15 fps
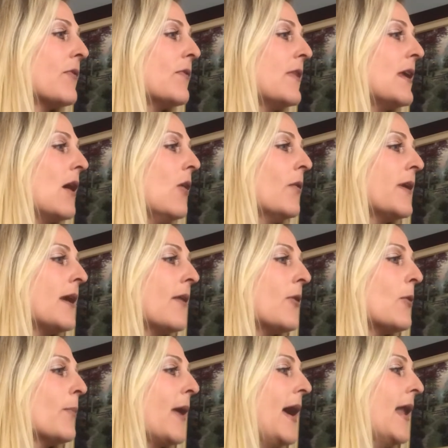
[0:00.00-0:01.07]
The only other
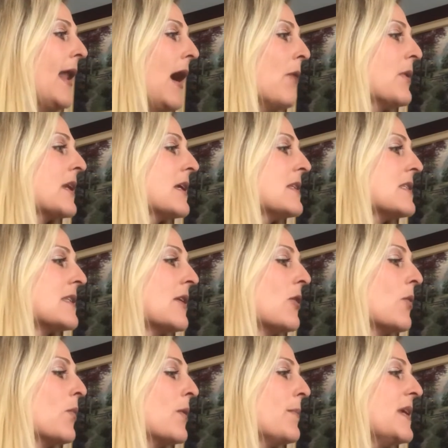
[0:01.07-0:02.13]
pet I would consider
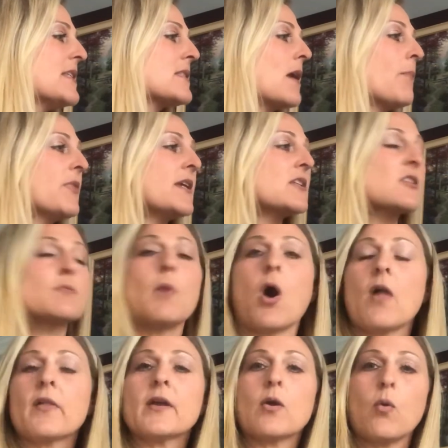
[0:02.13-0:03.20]
would be something
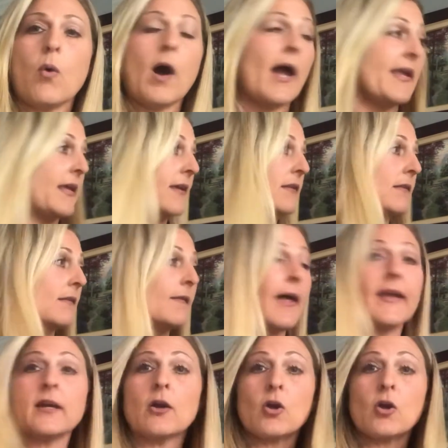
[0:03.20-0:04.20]
small and quiet, like a